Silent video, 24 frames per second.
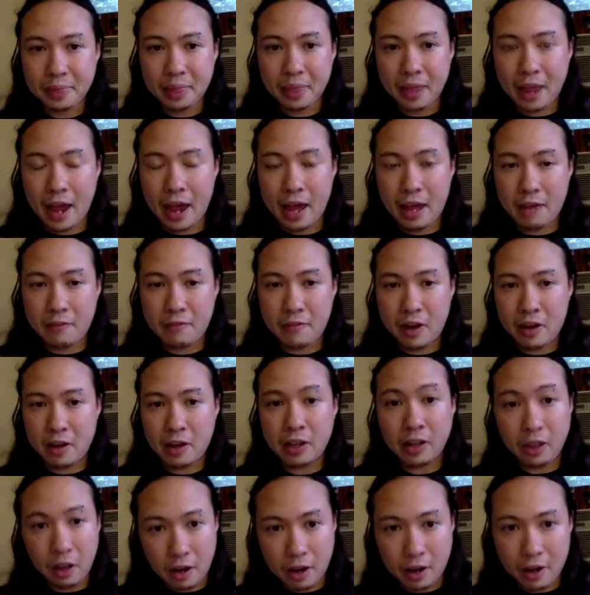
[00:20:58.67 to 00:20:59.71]
at a
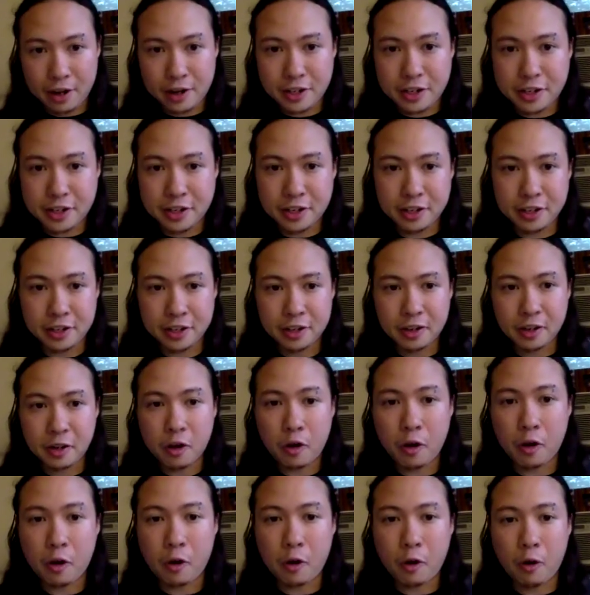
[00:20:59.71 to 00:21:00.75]
very large
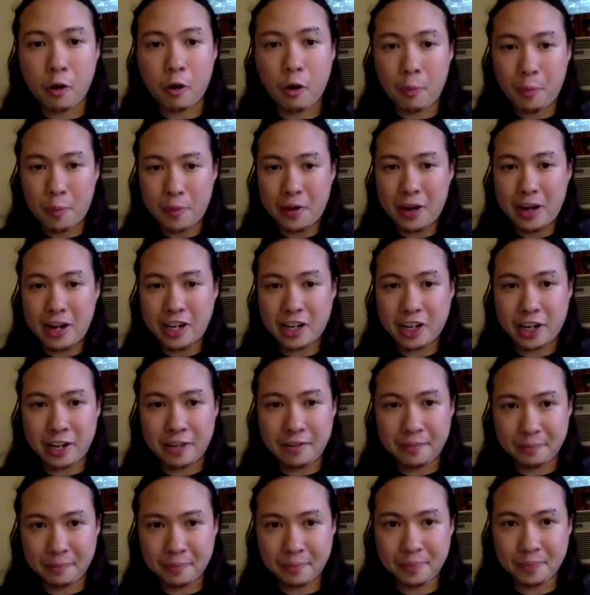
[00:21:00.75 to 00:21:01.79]

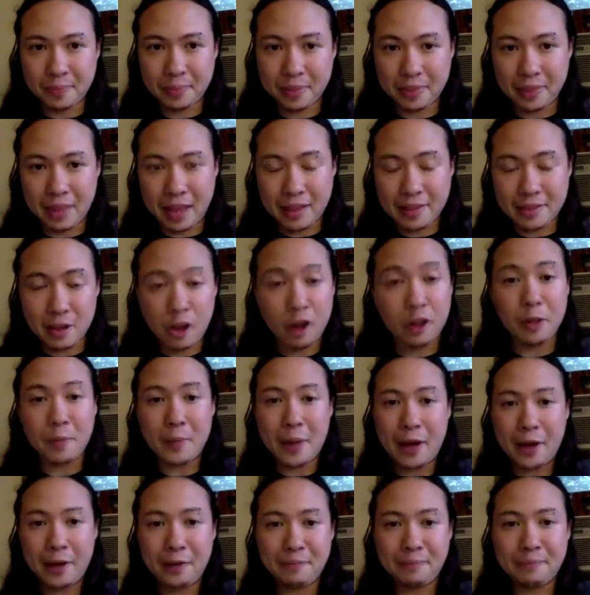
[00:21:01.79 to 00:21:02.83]
corporation that's all
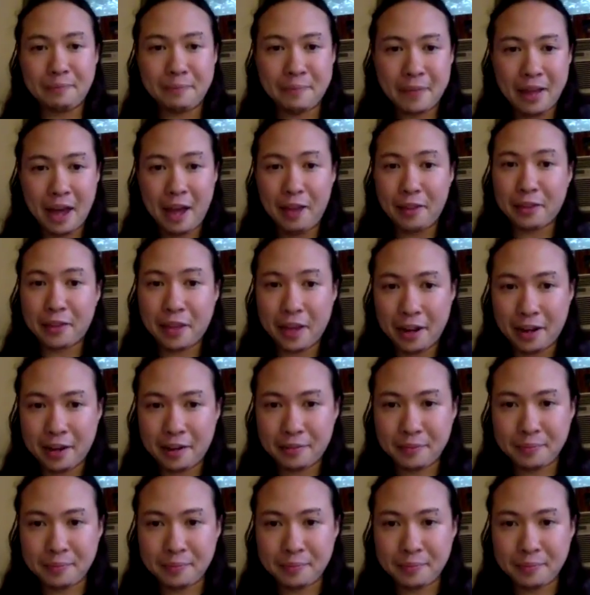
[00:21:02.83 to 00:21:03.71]
about healthcare.